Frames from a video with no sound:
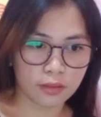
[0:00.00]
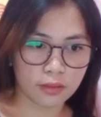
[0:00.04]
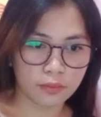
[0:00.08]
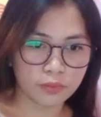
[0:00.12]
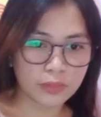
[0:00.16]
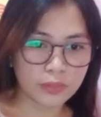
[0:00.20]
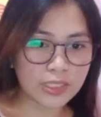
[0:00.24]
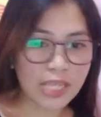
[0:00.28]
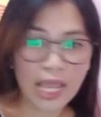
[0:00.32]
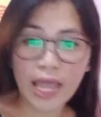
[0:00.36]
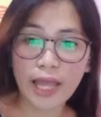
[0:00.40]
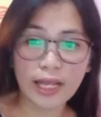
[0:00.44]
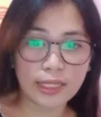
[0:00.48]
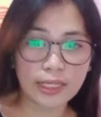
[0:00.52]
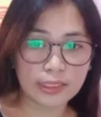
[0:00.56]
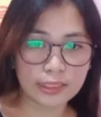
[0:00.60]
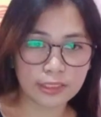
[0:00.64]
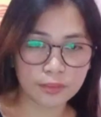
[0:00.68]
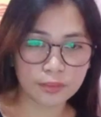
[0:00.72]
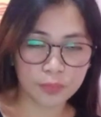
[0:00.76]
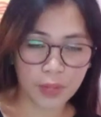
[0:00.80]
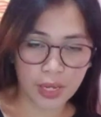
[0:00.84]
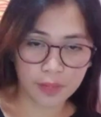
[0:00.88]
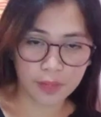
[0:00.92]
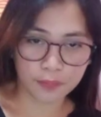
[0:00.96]

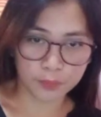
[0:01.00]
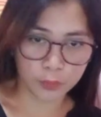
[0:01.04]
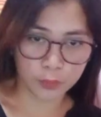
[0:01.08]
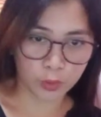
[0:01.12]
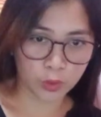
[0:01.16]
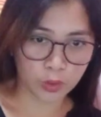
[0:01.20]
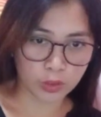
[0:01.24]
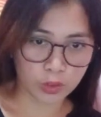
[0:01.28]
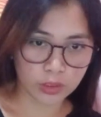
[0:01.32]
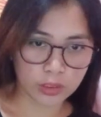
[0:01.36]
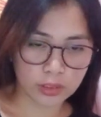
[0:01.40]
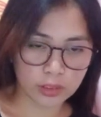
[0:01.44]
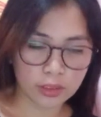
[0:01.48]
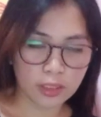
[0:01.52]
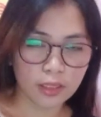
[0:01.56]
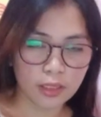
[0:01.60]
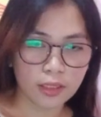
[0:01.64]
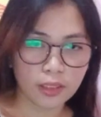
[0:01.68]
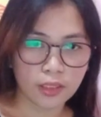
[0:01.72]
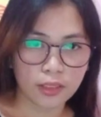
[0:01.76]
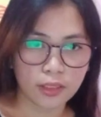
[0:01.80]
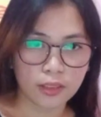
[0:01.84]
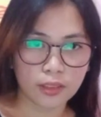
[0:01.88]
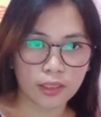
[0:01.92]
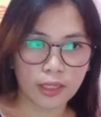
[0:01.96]
test papers,
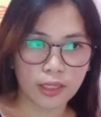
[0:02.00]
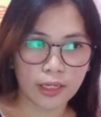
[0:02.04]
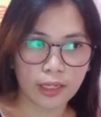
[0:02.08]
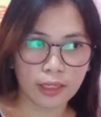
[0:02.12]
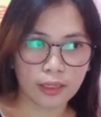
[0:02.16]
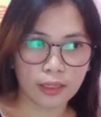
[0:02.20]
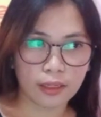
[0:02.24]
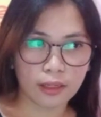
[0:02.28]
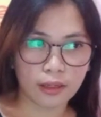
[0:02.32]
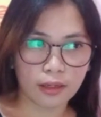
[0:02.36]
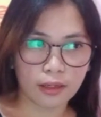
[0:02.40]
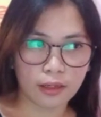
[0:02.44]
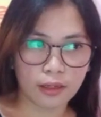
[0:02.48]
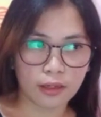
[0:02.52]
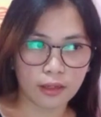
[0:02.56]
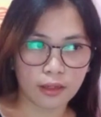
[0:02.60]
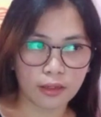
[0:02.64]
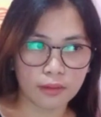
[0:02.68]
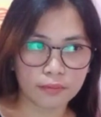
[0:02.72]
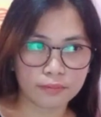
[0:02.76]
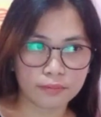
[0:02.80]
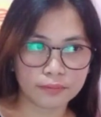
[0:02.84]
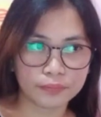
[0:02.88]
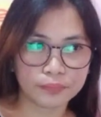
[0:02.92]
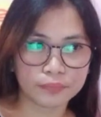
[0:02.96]
like
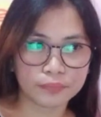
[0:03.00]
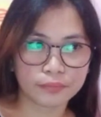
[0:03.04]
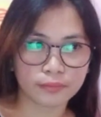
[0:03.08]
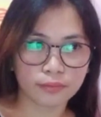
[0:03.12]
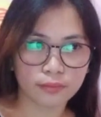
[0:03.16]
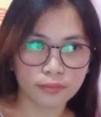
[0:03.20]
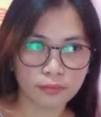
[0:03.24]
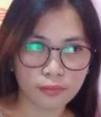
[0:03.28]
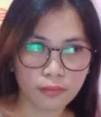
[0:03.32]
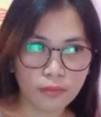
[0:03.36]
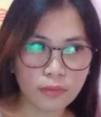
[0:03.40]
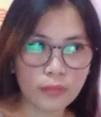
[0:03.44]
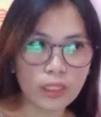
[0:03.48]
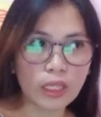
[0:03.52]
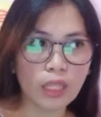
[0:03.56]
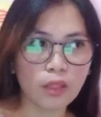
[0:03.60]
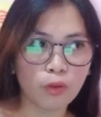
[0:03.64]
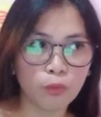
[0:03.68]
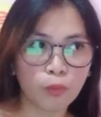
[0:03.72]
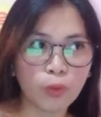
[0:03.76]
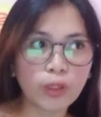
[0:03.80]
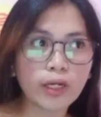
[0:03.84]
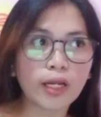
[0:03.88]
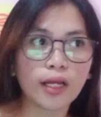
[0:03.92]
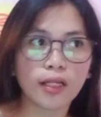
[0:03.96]

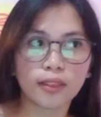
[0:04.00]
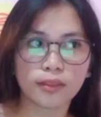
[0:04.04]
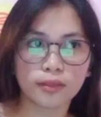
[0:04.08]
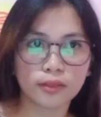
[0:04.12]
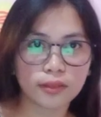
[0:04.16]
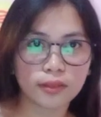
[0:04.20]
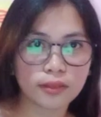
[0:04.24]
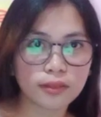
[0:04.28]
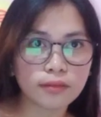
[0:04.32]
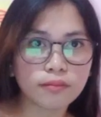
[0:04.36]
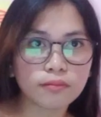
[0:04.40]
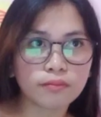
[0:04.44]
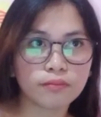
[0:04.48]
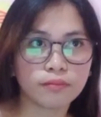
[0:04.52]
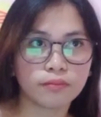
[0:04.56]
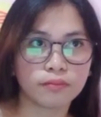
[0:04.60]
what else?